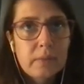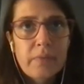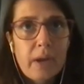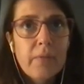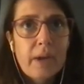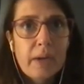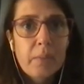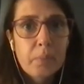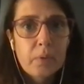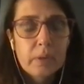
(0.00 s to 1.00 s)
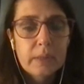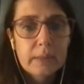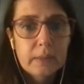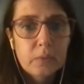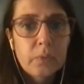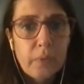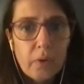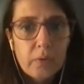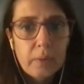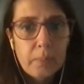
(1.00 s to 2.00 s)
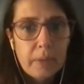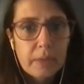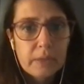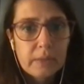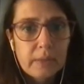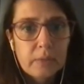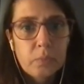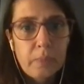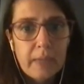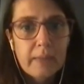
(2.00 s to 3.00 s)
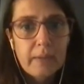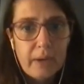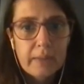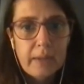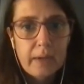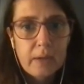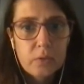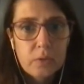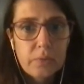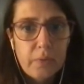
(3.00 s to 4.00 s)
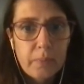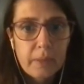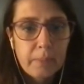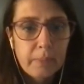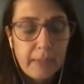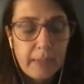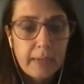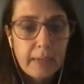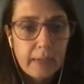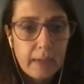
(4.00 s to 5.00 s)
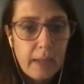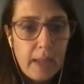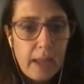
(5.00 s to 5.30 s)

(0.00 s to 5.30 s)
very, very important to follow the patient and to make the right diagnosis from the beginning